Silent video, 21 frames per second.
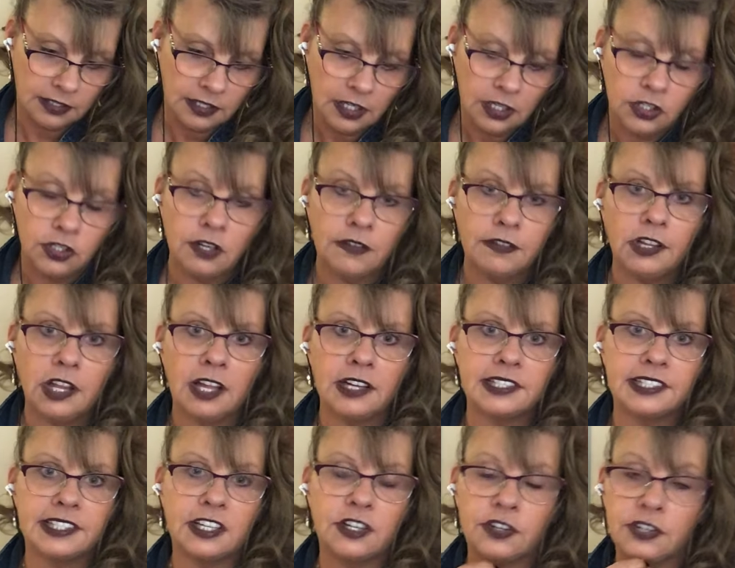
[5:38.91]
You have a lot of
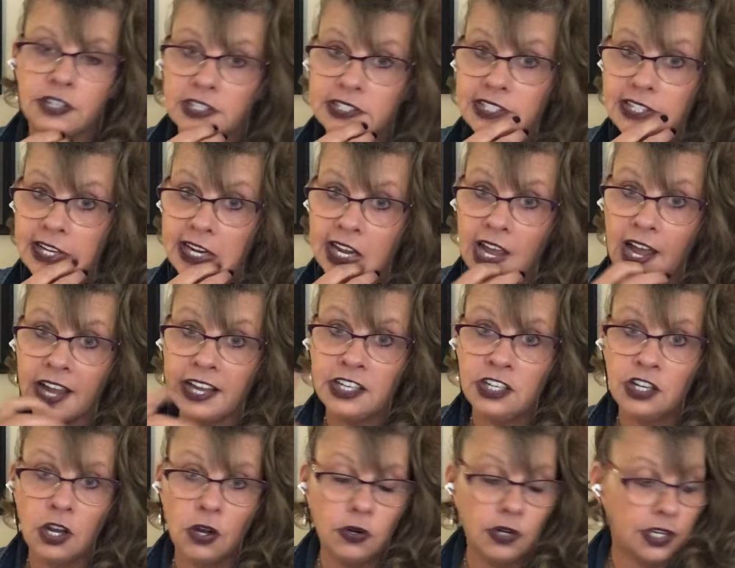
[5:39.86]
synchronicity. I
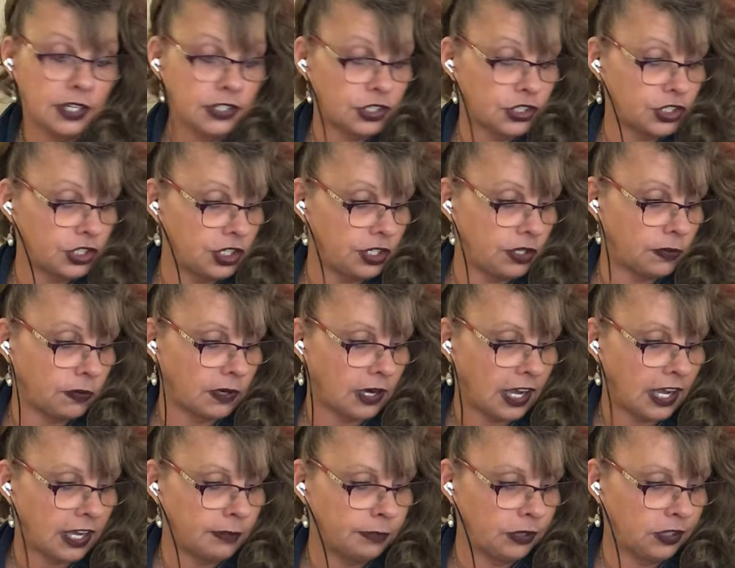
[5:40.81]
noticed too.
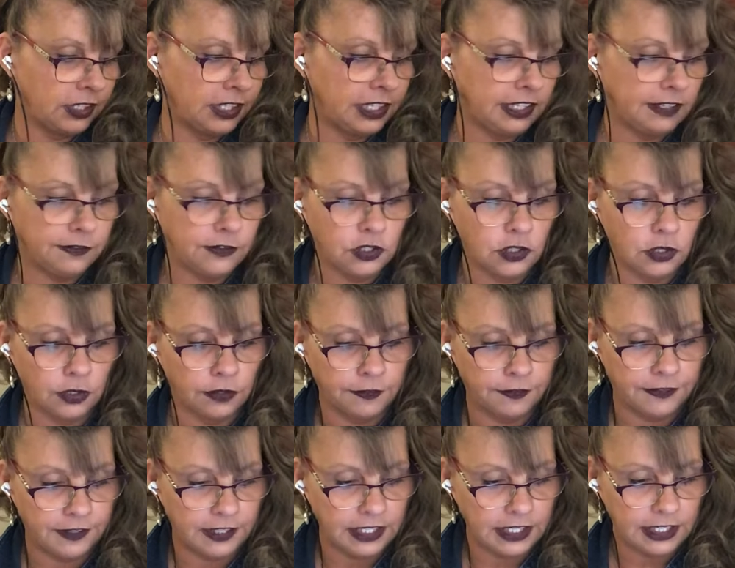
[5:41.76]
I believe your
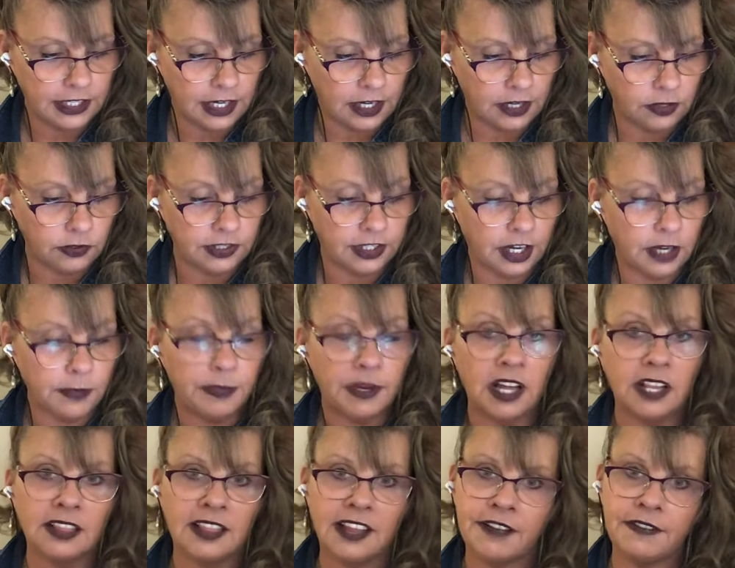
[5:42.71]
video, yep,
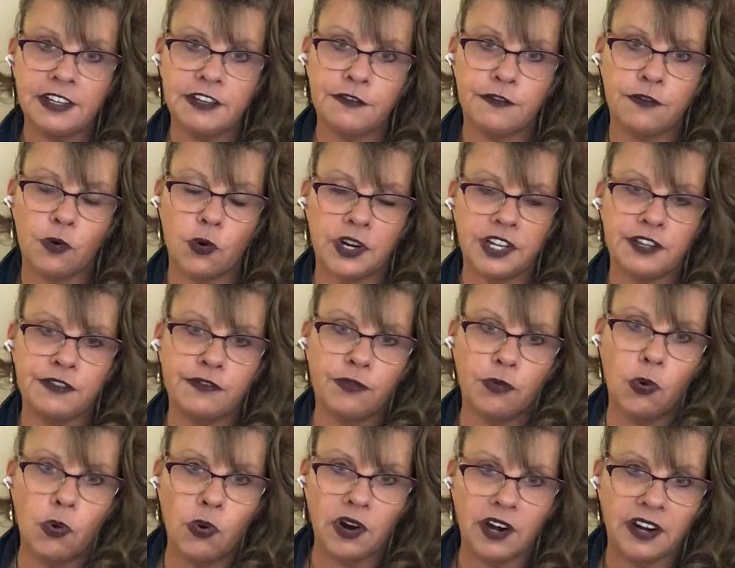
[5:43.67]

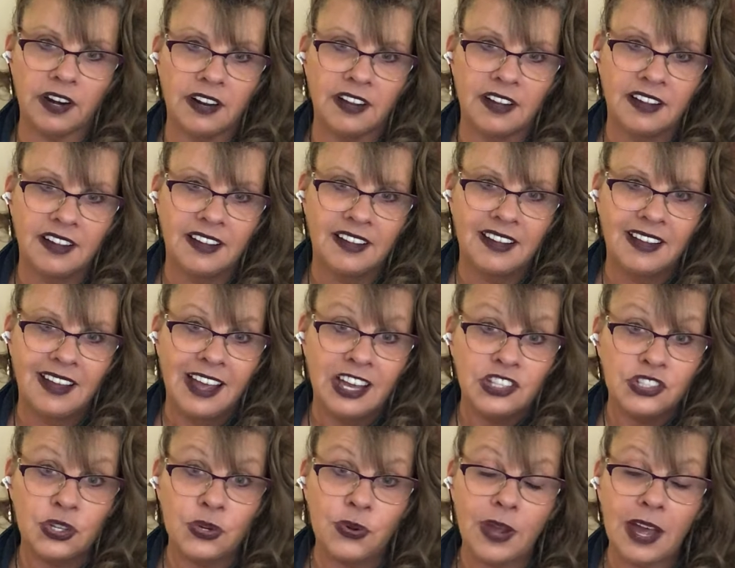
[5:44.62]
11:44.
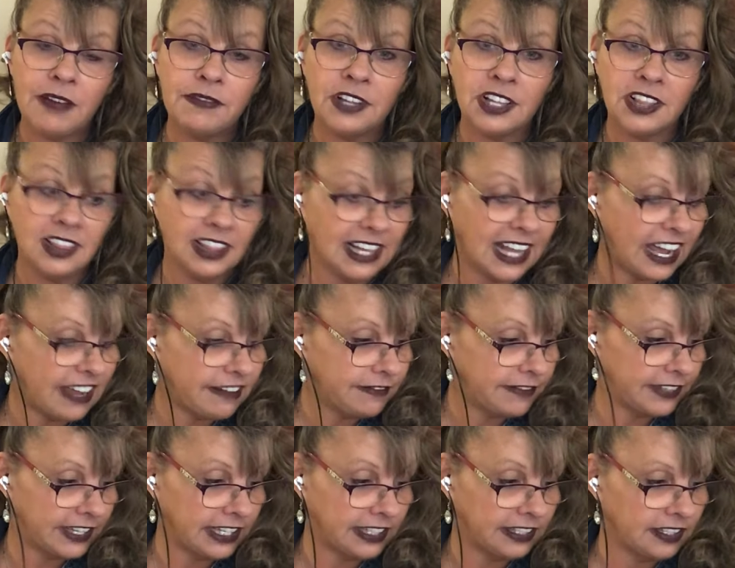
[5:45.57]
So you have
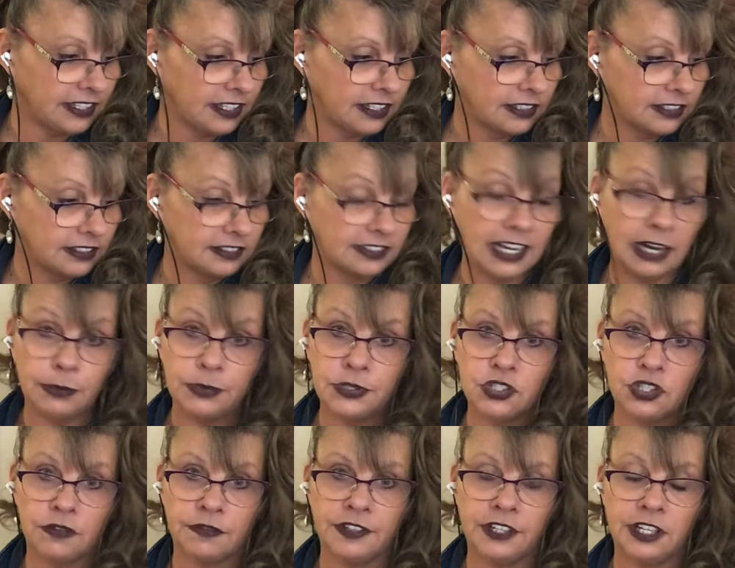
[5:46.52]
11, that was
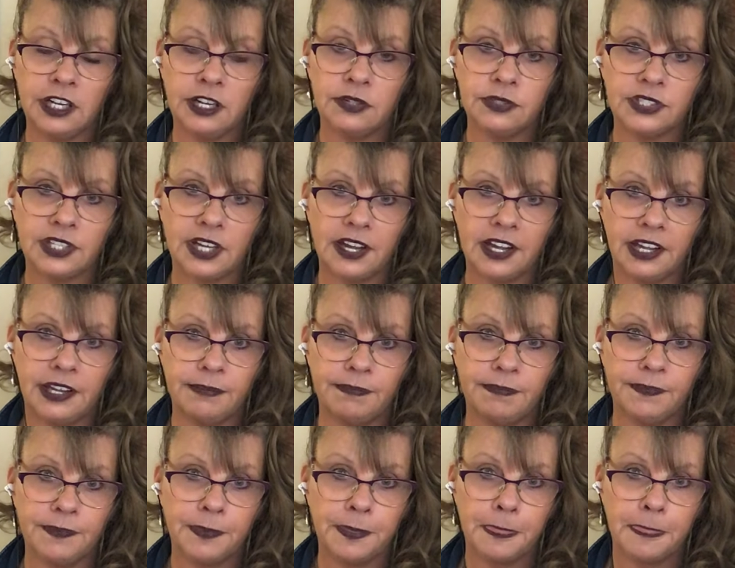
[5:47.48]
your video time.
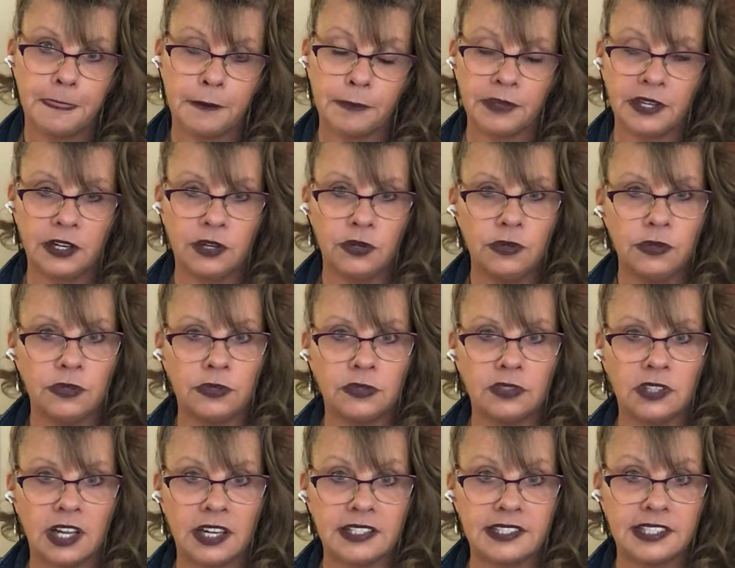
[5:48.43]
I'm like, ooh, a
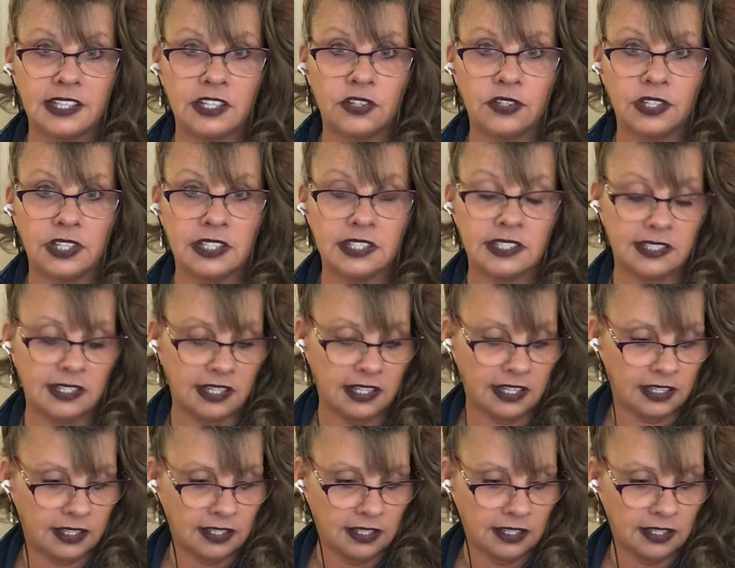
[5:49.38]
lot of synchronicity.